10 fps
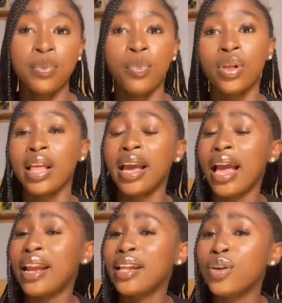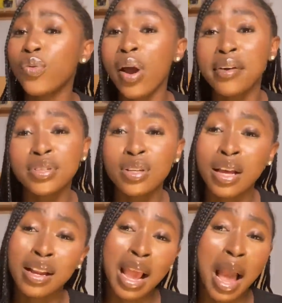but like I think you have to go
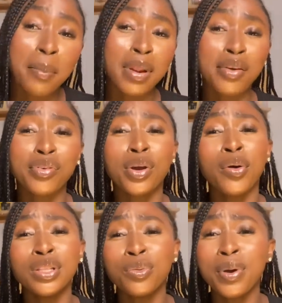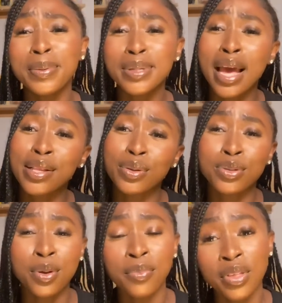like apply for it on the website or
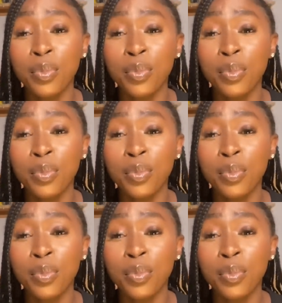something.